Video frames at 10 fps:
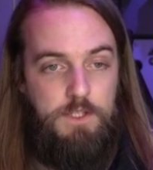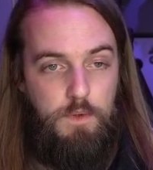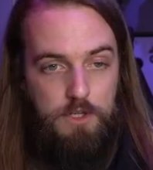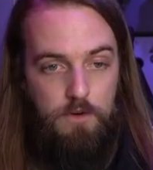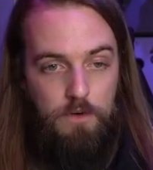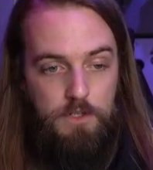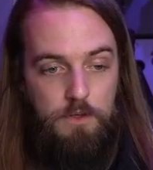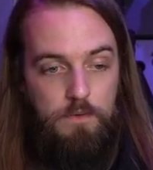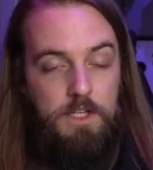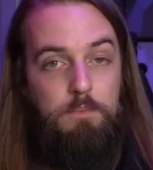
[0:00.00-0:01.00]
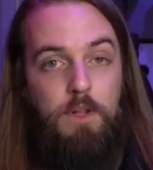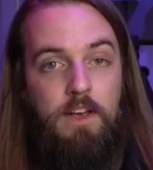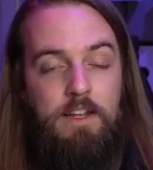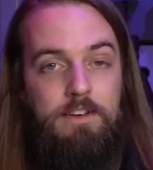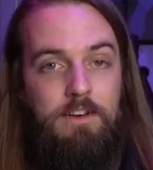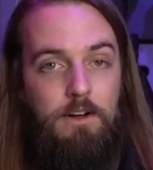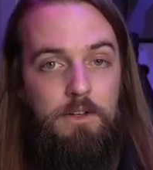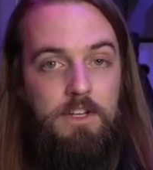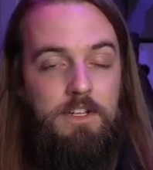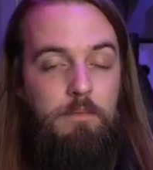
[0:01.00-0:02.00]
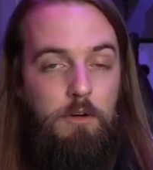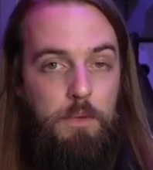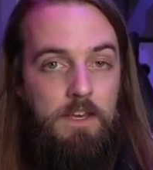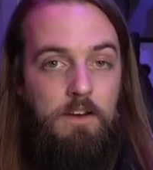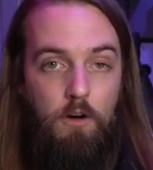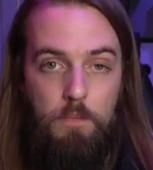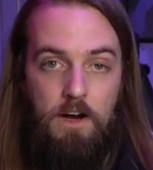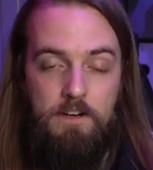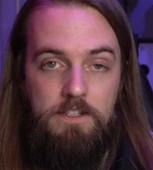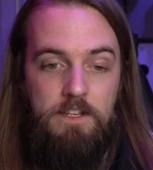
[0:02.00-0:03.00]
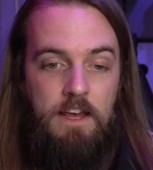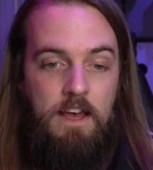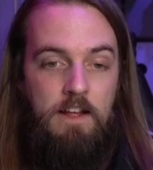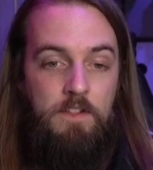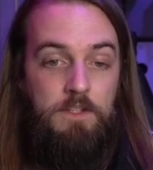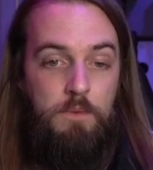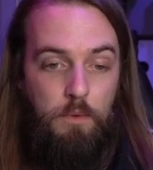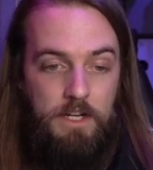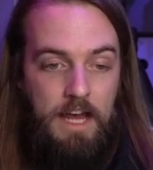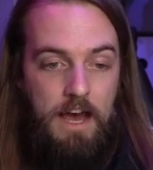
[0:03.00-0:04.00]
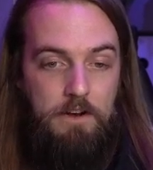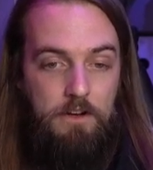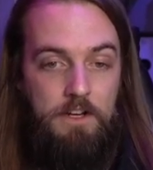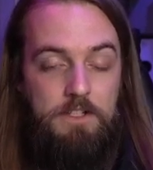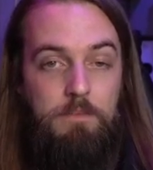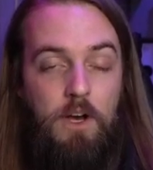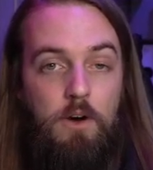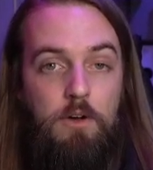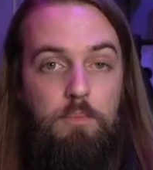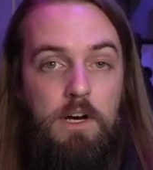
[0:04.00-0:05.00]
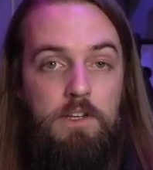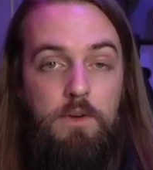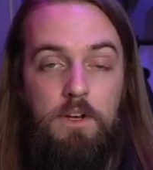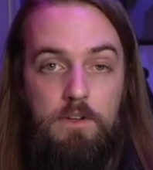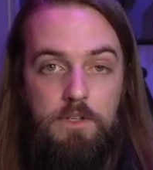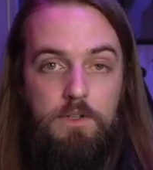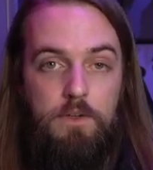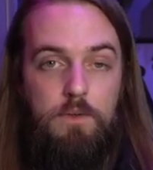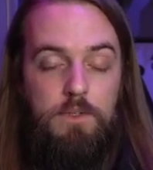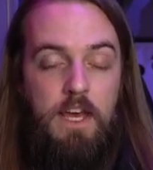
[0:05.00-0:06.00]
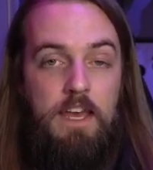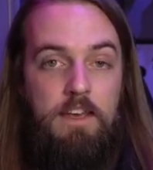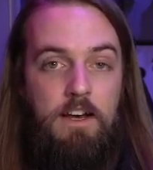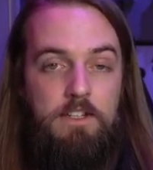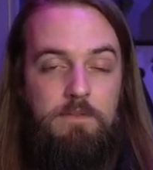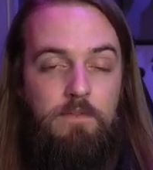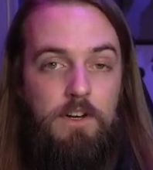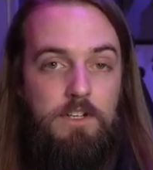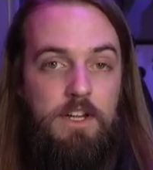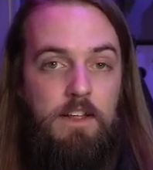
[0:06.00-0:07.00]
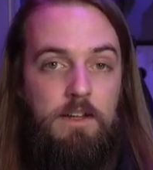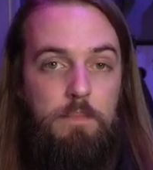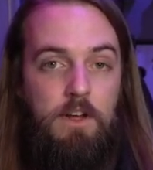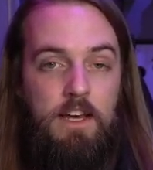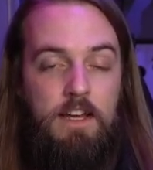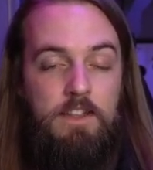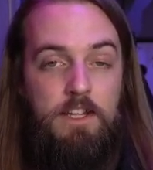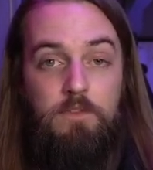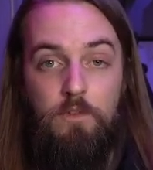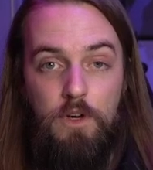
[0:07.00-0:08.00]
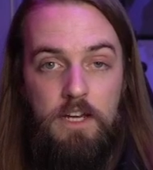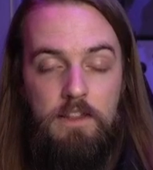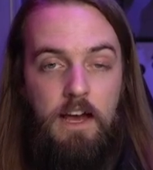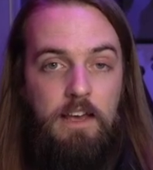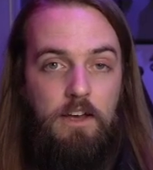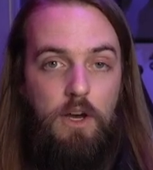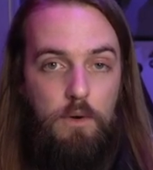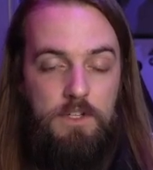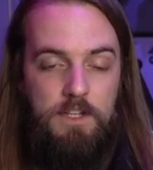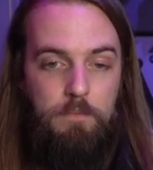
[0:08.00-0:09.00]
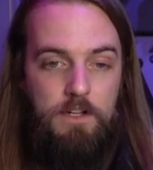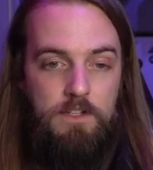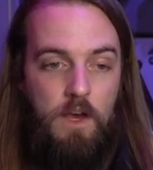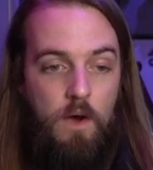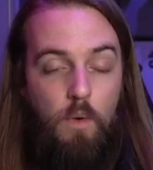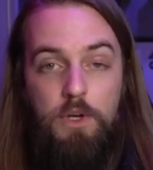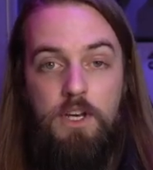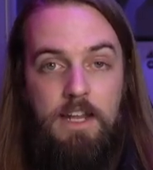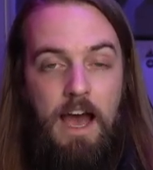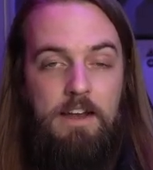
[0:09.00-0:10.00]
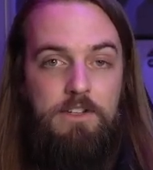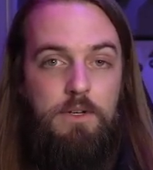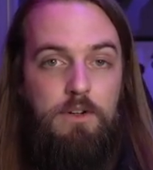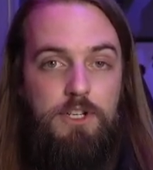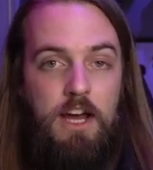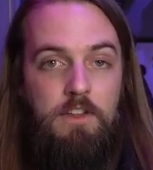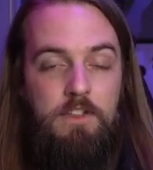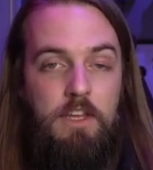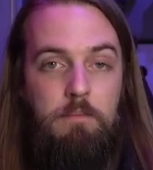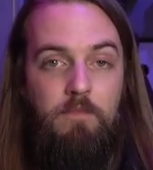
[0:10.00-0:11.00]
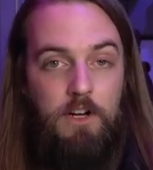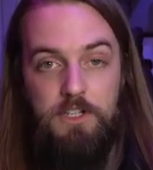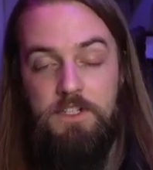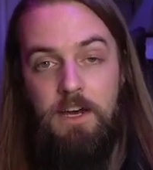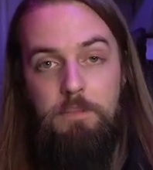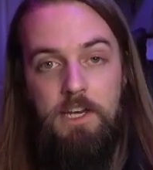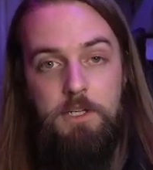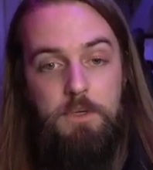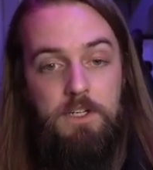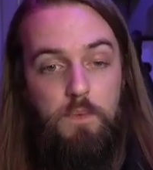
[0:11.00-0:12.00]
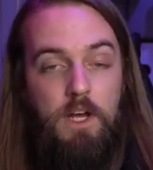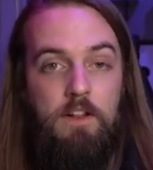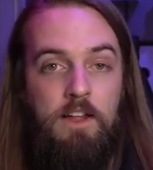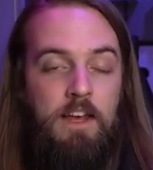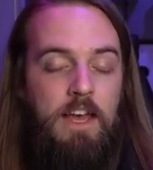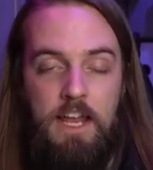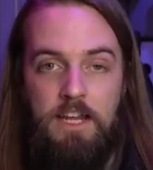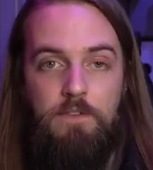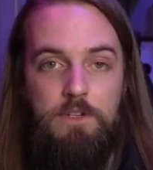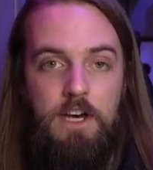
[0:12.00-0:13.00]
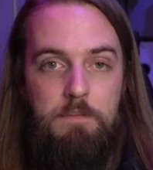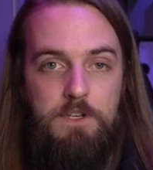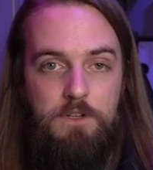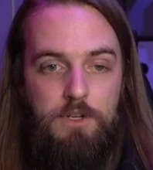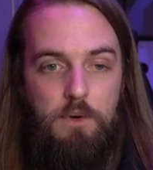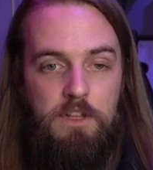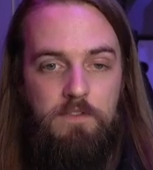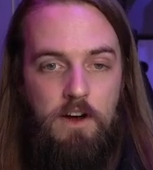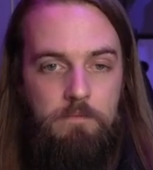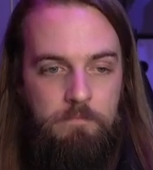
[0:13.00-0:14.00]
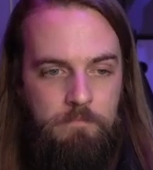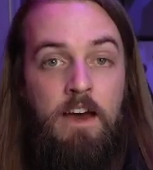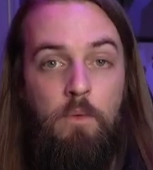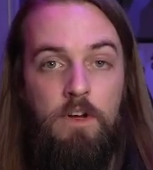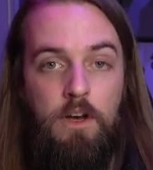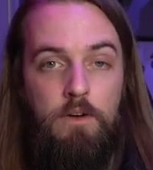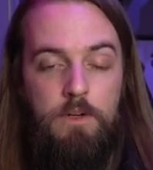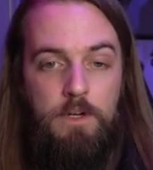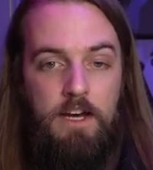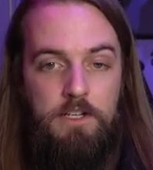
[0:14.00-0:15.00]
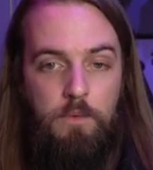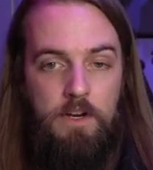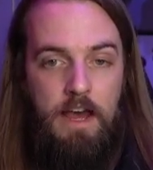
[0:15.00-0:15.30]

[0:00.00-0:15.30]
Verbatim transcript: and switch over to this plugin called WP Codebox. This is where we're going to add our custom code, but you could also use a custom functionality plugin that's free like code snippets, or you could add it to your child theme functions.php as well. Any of those options are totally fine. Now, what code do we actually